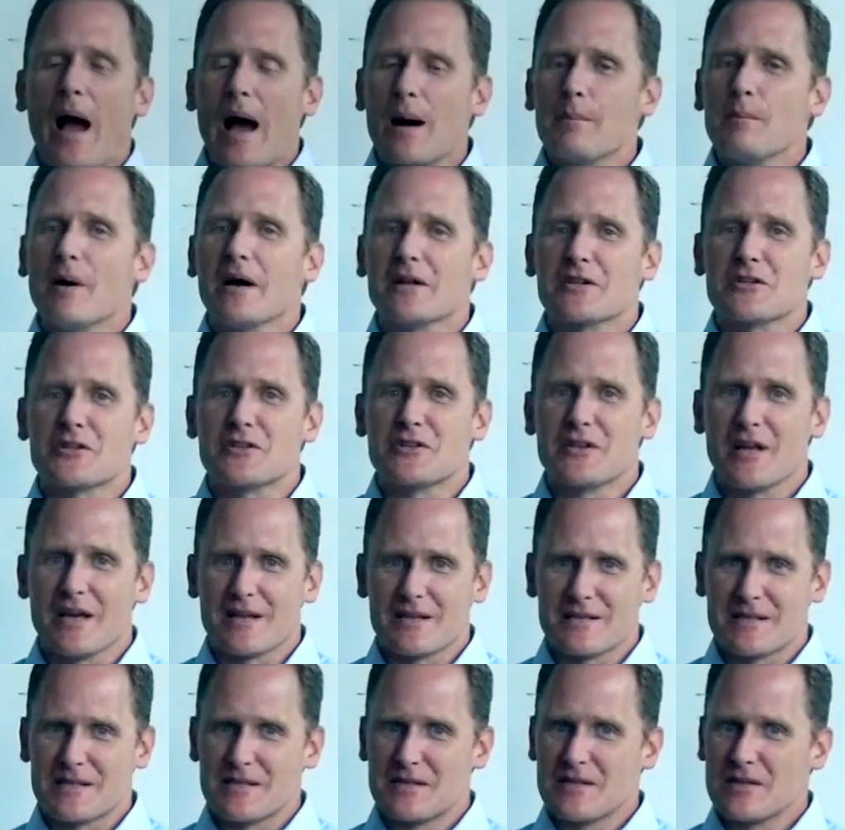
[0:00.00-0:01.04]
how much
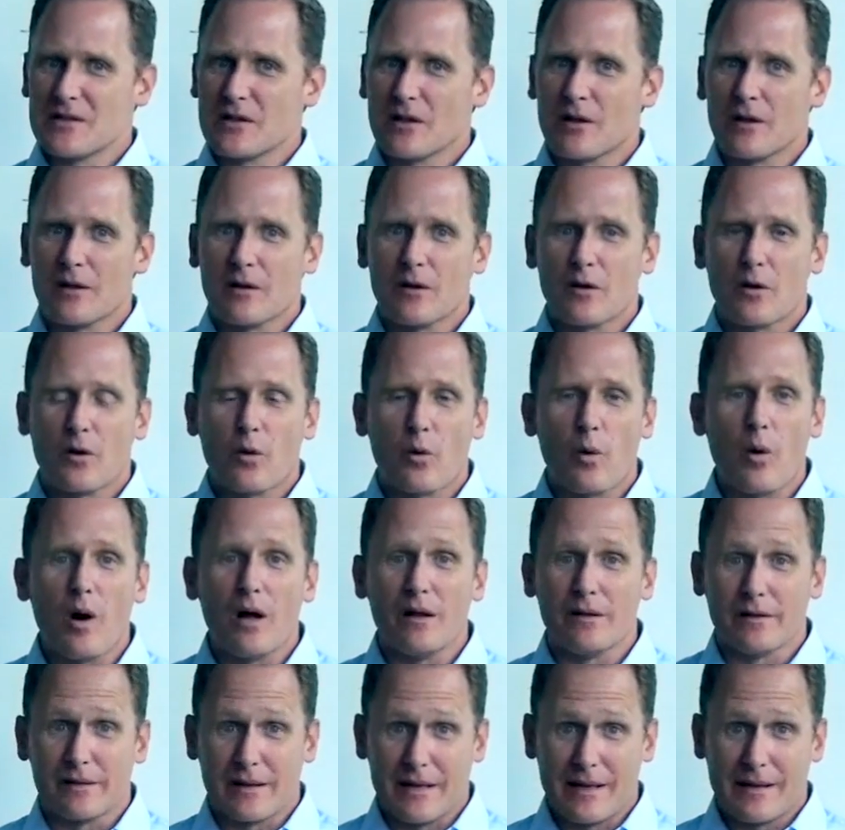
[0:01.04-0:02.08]
does
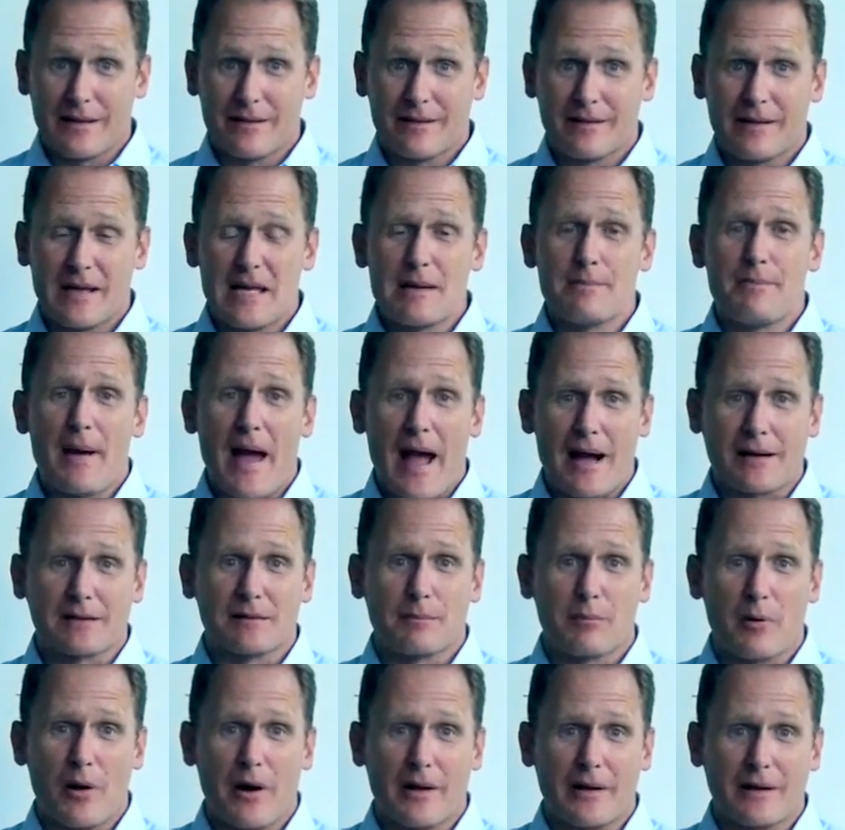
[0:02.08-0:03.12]
quality impact
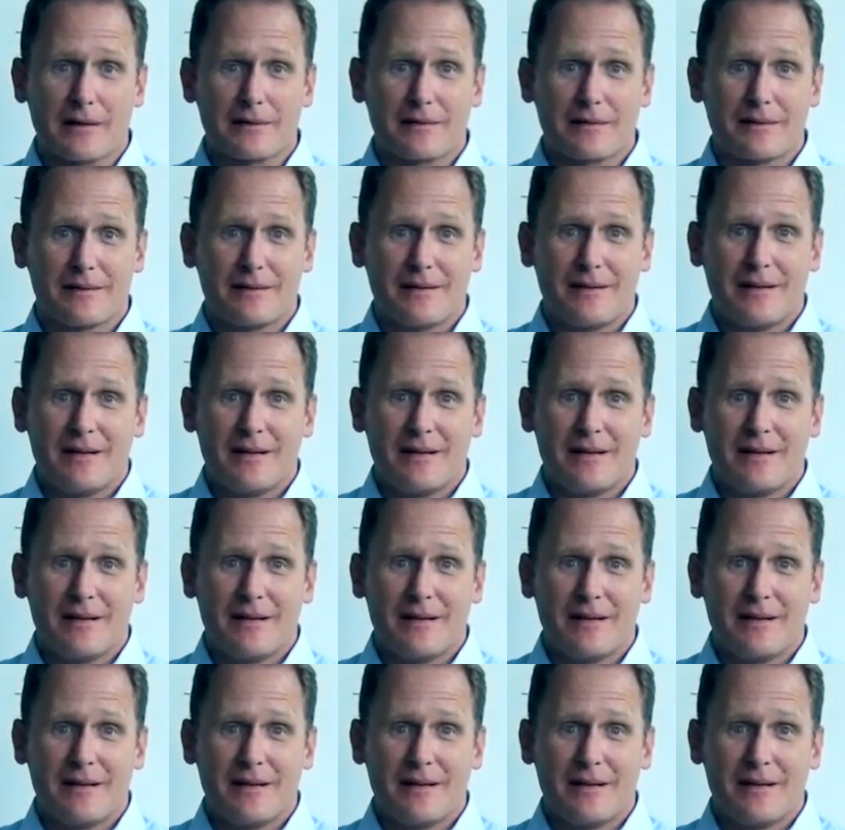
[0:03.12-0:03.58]
a product?